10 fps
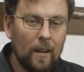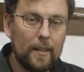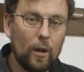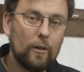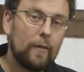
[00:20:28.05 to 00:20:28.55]
I
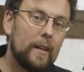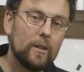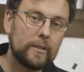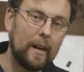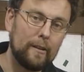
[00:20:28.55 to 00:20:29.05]
know the
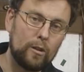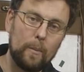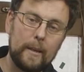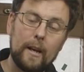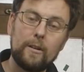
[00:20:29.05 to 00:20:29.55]
videos aren't
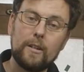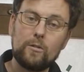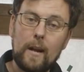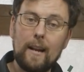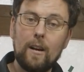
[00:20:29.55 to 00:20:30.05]
coming out
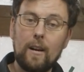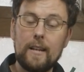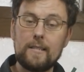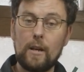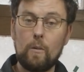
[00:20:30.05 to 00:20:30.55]
as regular
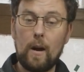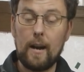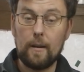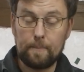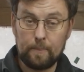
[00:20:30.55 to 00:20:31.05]
as they
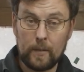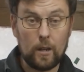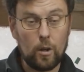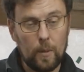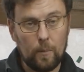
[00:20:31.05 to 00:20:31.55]
were
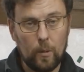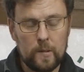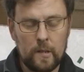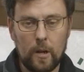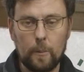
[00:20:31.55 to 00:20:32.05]
a couple of
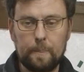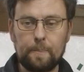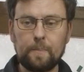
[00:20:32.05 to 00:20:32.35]
months ago.